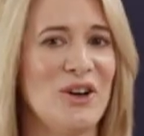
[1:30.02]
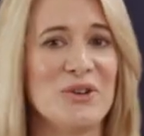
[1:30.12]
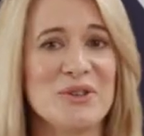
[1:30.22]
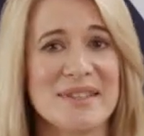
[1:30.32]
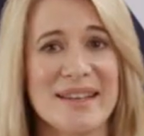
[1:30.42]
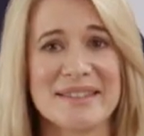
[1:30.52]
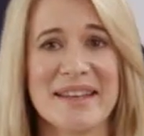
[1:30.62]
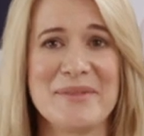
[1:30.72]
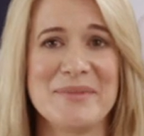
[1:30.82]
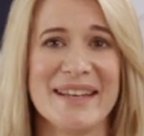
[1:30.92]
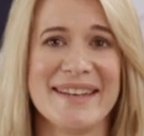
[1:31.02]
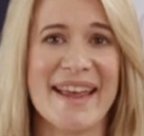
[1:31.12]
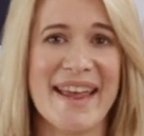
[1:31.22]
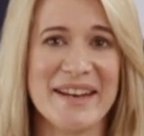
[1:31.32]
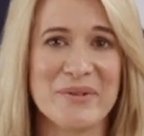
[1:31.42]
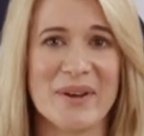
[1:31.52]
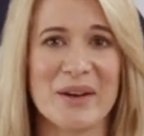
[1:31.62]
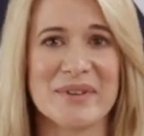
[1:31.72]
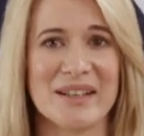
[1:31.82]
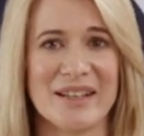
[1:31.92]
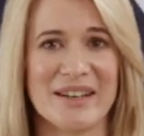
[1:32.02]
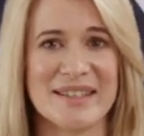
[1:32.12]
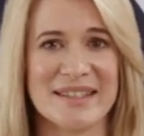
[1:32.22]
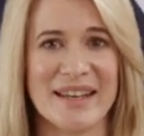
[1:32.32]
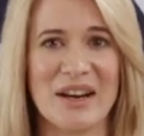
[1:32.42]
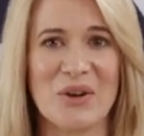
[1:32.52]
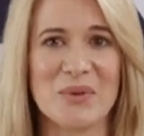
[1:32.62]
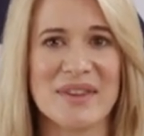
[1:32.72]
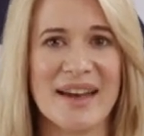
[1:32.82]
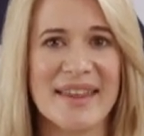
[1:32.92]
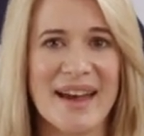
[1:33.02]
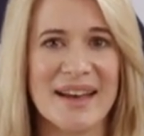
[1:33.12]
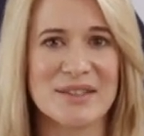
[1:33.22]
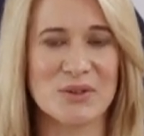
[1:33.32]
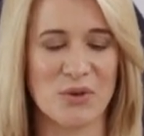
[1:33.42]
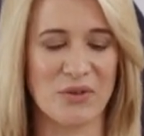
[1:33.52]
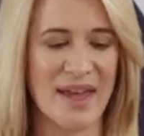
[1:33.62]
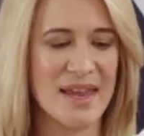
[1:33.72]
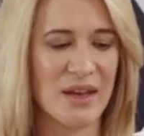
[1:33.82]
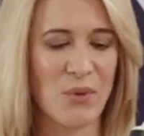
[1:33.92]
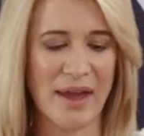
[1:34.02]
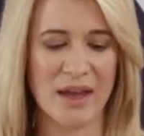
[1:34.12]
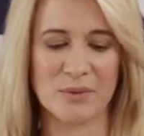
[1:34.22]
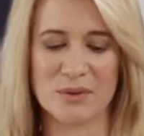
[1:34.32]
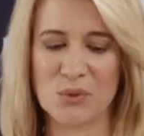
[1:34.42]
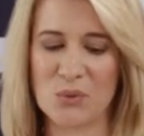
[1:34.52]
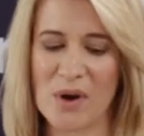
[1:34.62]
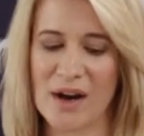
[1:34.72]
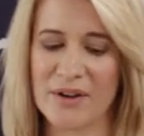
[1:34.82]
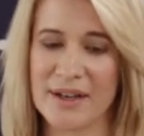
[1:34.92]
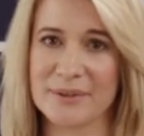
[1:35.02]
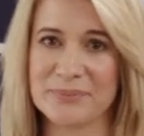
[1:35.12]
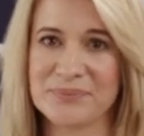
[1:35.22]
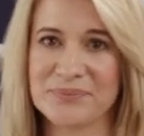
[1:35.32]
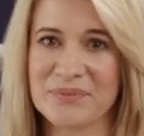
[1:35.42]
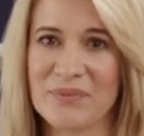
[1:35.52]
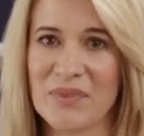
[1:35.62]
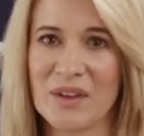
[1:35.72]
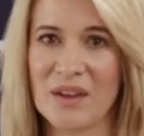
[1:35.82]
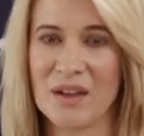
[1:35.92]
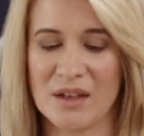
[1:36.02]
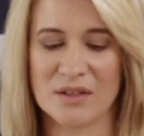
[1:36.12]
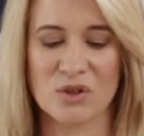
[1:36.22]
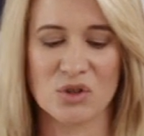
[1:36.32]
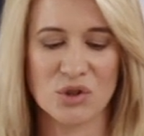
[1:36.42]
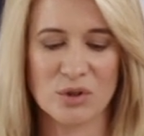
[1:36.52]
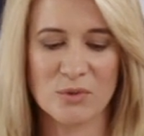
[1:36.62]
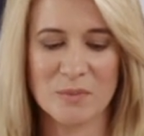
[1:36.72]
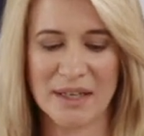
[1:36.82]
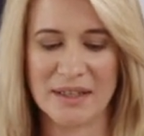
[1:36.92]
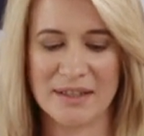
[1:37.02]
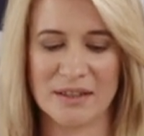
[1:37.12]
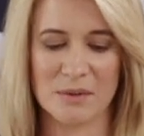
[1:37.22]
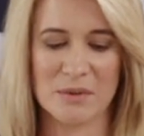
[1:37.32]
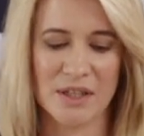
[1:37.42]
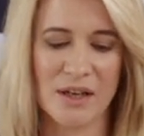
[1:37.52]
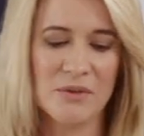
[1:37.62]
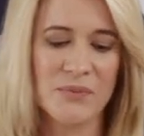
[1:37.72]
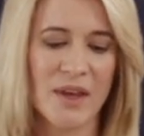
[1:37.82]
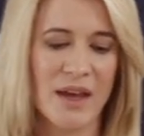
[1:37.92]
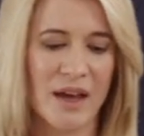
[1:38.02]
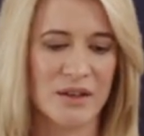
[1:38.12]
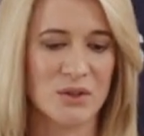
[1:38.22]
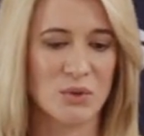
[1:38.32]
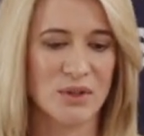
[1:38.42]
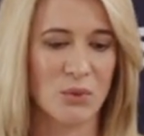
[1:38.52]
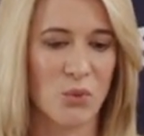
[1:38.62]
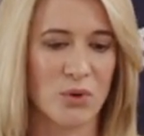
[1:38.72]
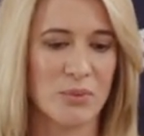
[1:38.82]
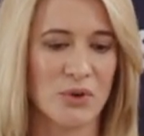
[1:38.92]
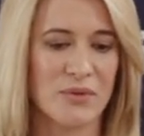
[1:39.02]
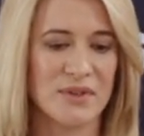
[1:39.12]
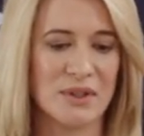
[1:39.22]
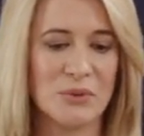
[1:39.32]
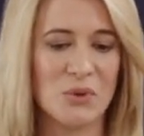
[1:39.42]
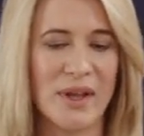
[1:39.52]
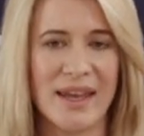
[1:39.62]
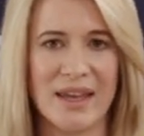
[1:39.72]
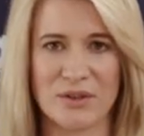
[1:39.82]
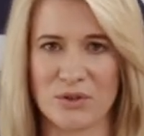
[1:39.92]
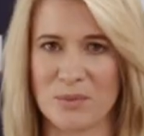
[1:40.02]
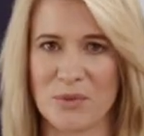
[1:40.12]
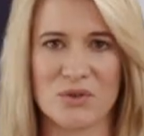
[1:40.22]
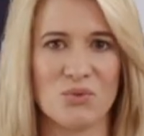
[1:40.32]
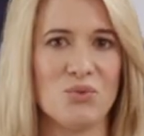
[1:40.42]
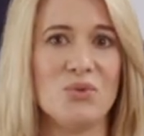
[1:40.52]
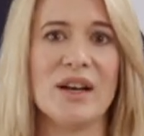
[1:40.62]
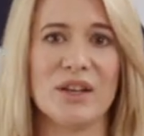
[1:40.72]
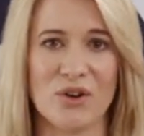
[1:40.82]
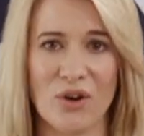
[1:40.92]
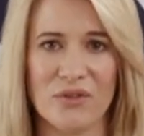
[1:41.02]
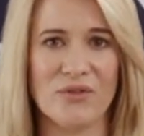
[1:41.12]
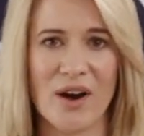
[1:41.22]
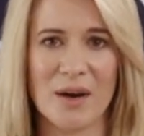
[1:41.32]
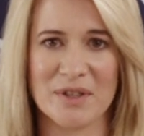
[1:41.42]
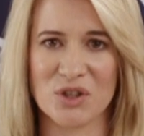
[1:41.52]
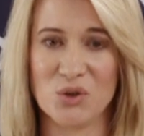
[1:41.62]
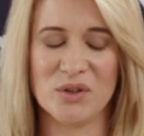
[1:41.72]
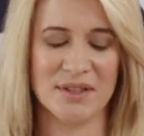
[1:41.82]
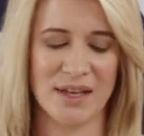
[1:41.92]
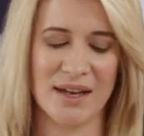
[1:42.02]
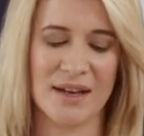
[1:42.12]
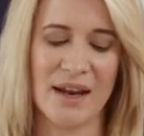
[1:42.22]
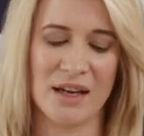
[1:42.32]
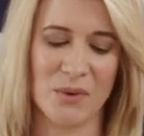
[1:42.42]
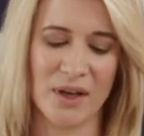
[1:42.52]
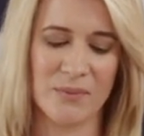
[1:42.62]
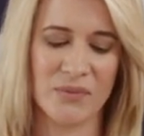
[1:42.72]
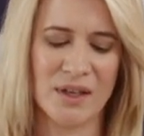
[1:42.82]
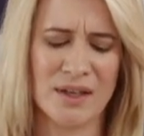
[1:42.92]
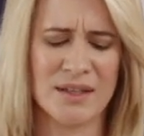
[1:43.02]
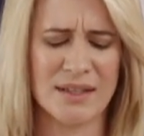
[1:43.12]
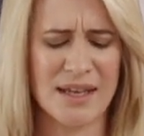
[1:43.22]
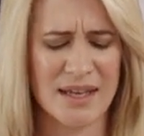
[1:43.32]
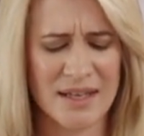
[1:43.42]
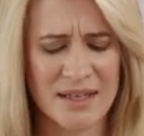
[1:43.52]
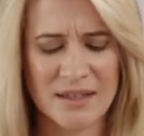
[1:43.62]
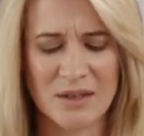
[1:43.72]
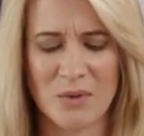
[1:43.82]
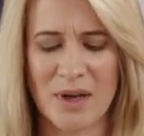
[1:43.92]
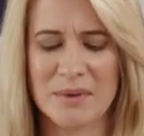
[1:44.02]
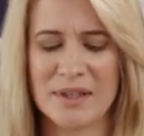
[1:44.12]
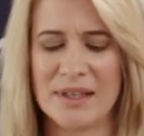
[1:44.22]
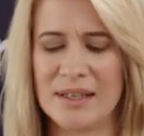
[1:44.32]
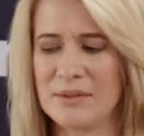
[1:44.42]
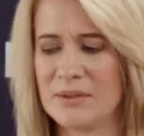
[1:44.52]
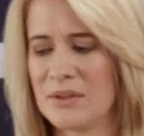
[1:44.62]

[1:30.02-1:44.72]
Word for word: Ultrasounds can be done anywhere with the Clarius scanner without the hassle of any cables or wiring. It's got a durable magnesium shell and it's also waterproof, so it will handle the most rugged of environments. You can take it anywhere. It's easy to wipe clean,